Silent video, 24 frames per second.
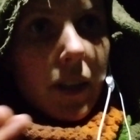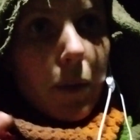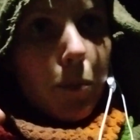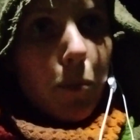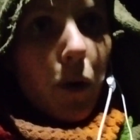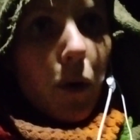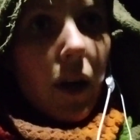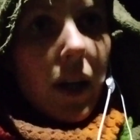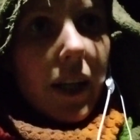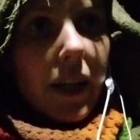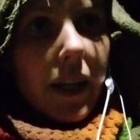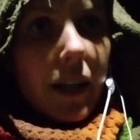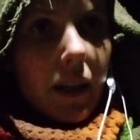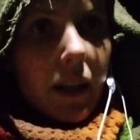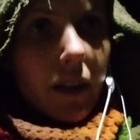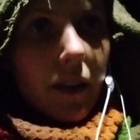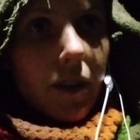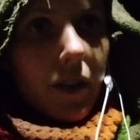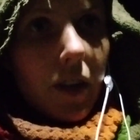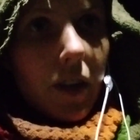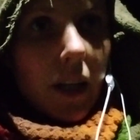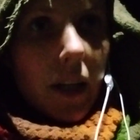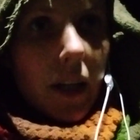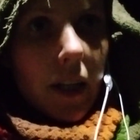boiling
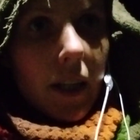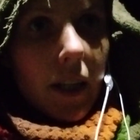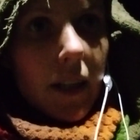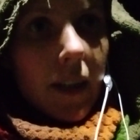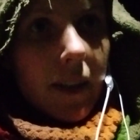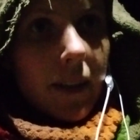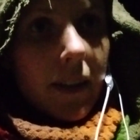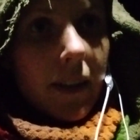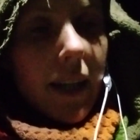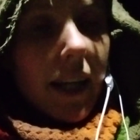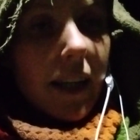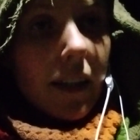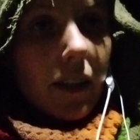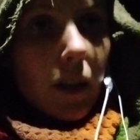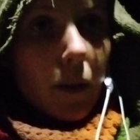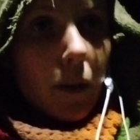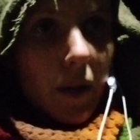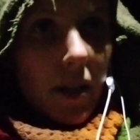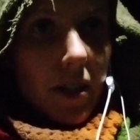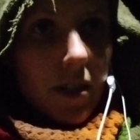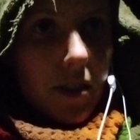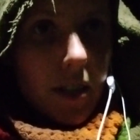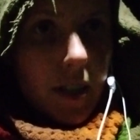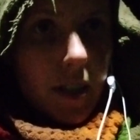thing, kettle
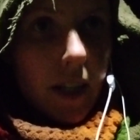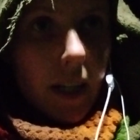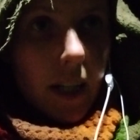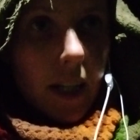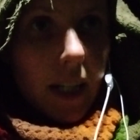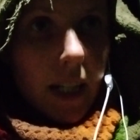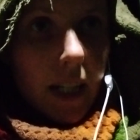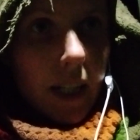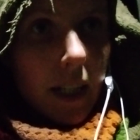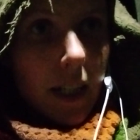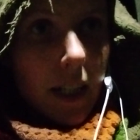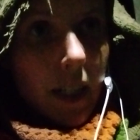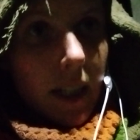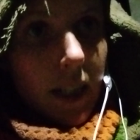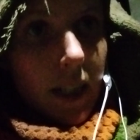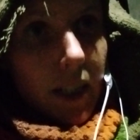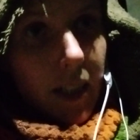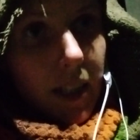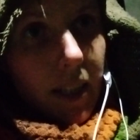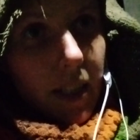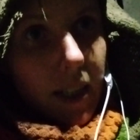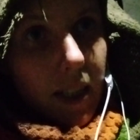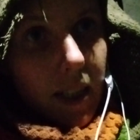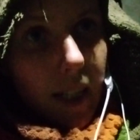basically,
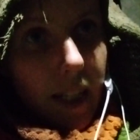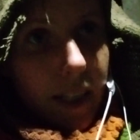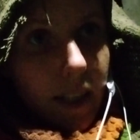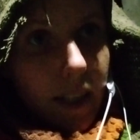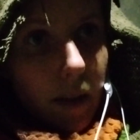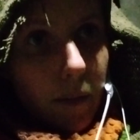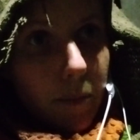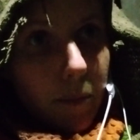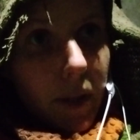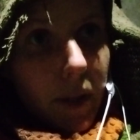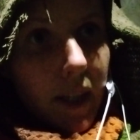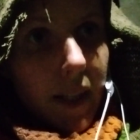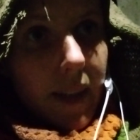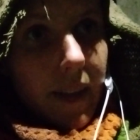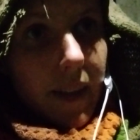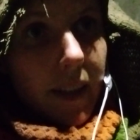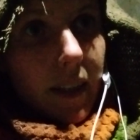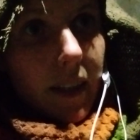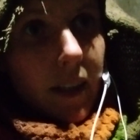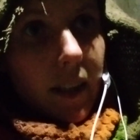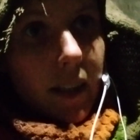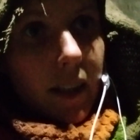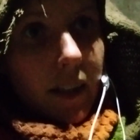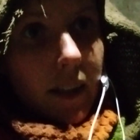like a big
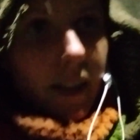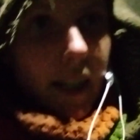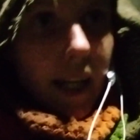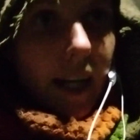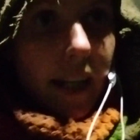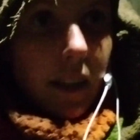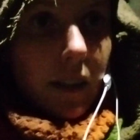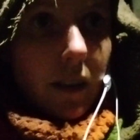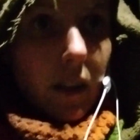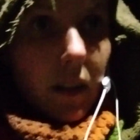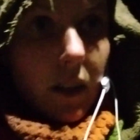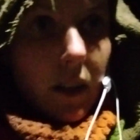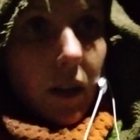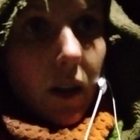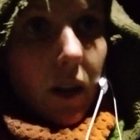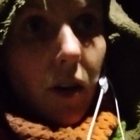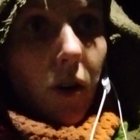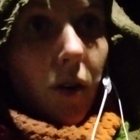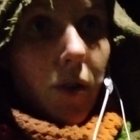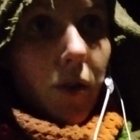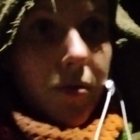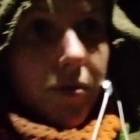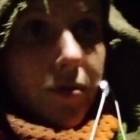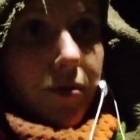kettle
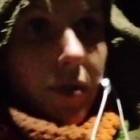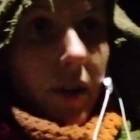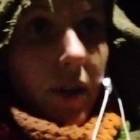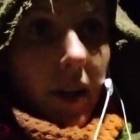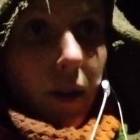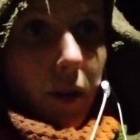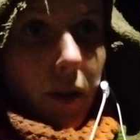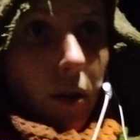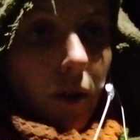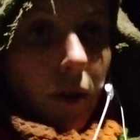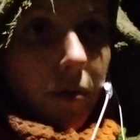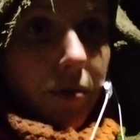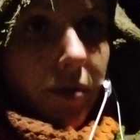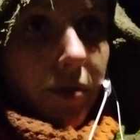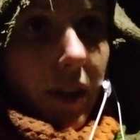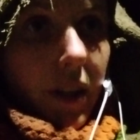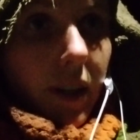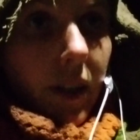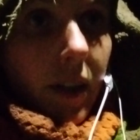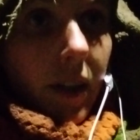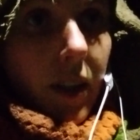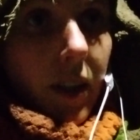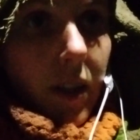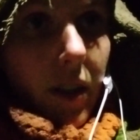of
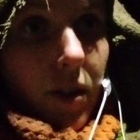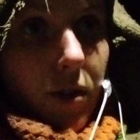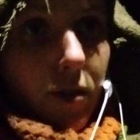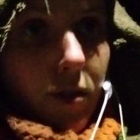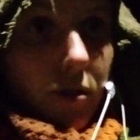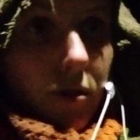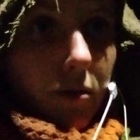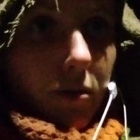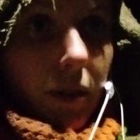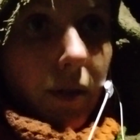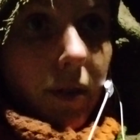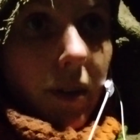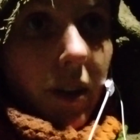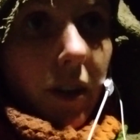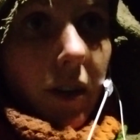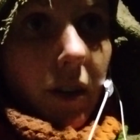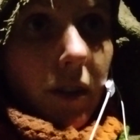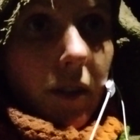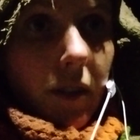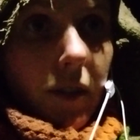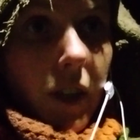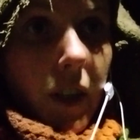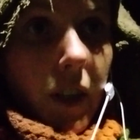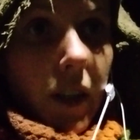coffee. So we were
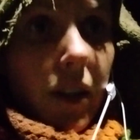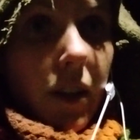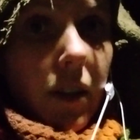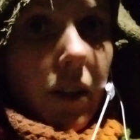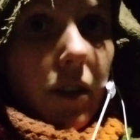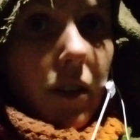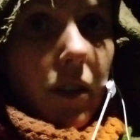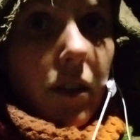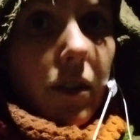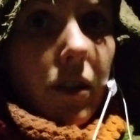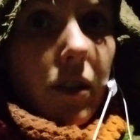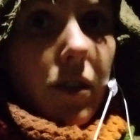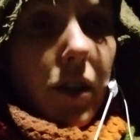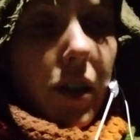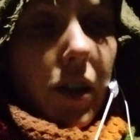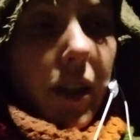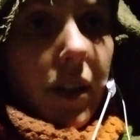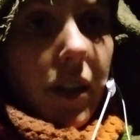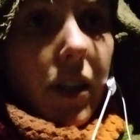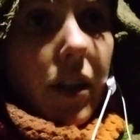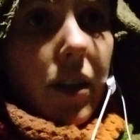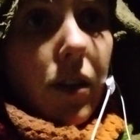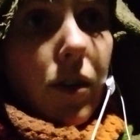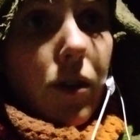
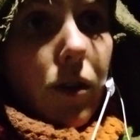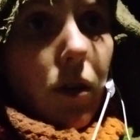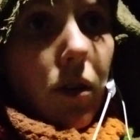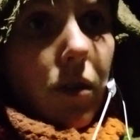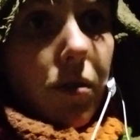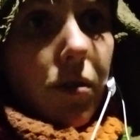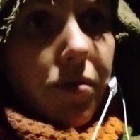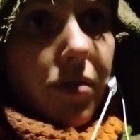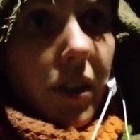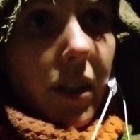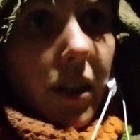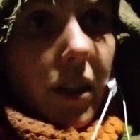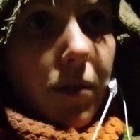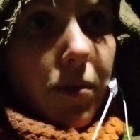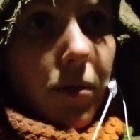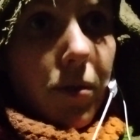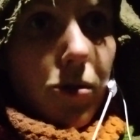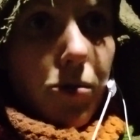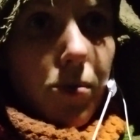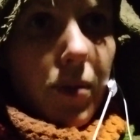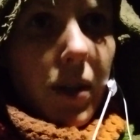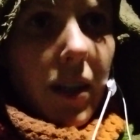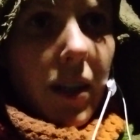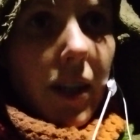drinking coffee. It
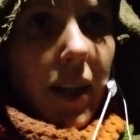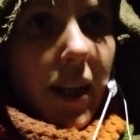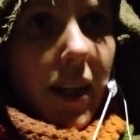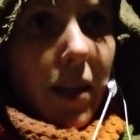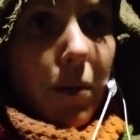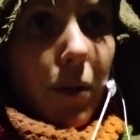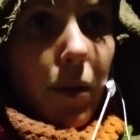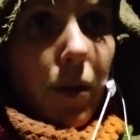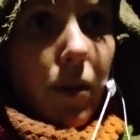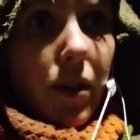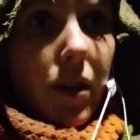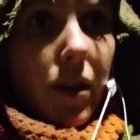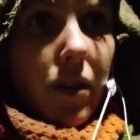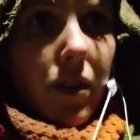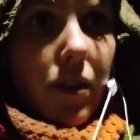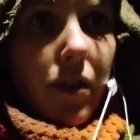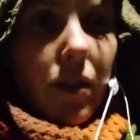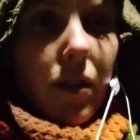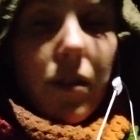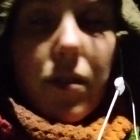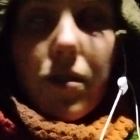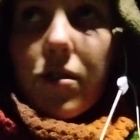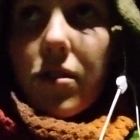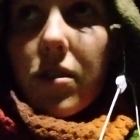was with lemon
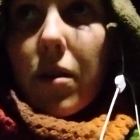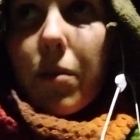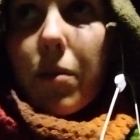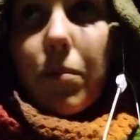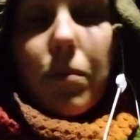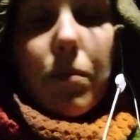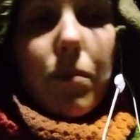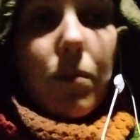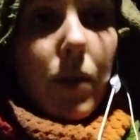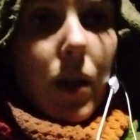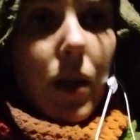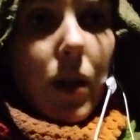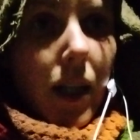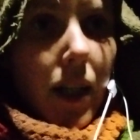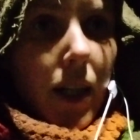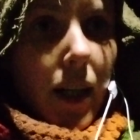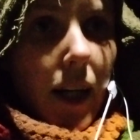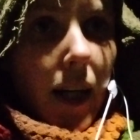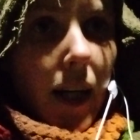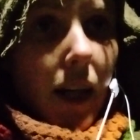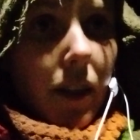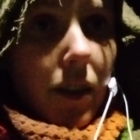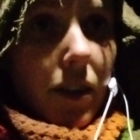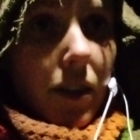and some
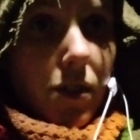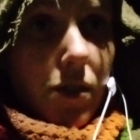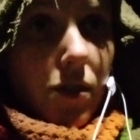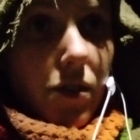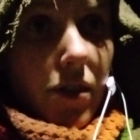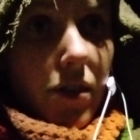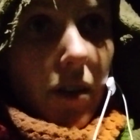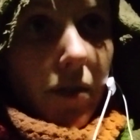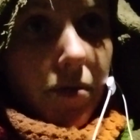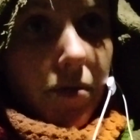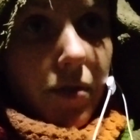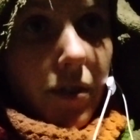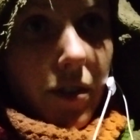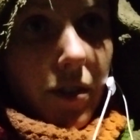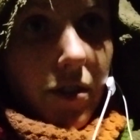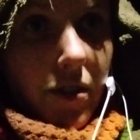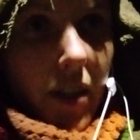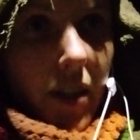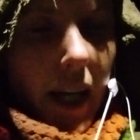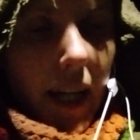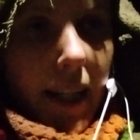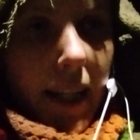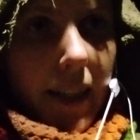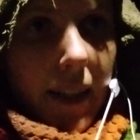other stuff
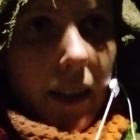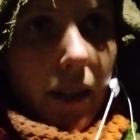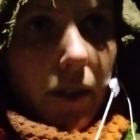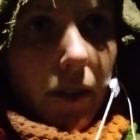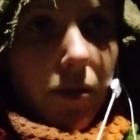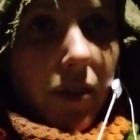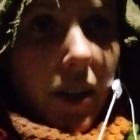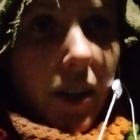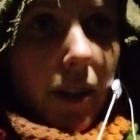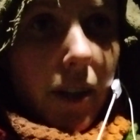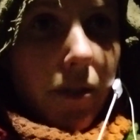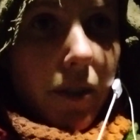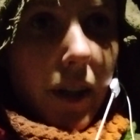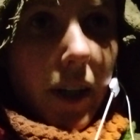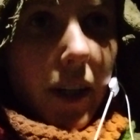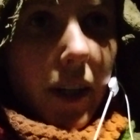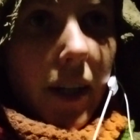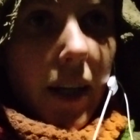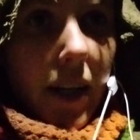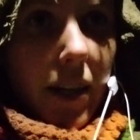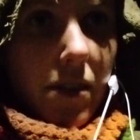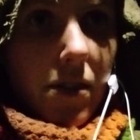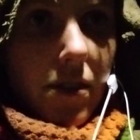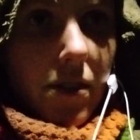inside. Very, very
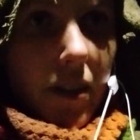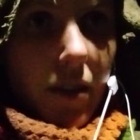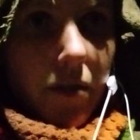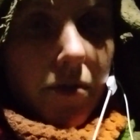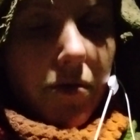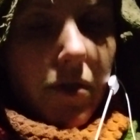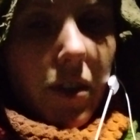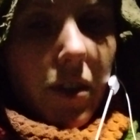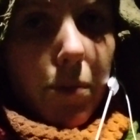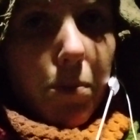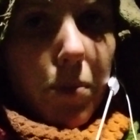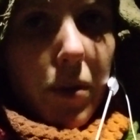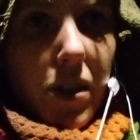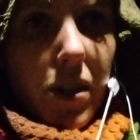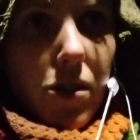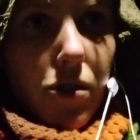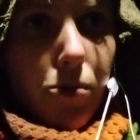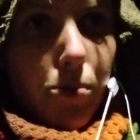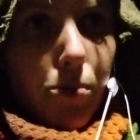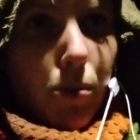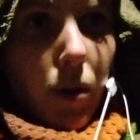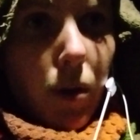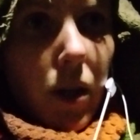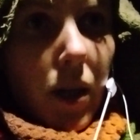nice stuff, very
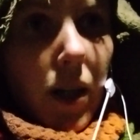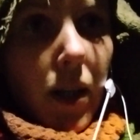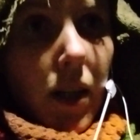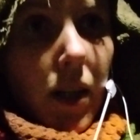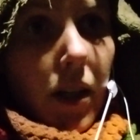peaceful.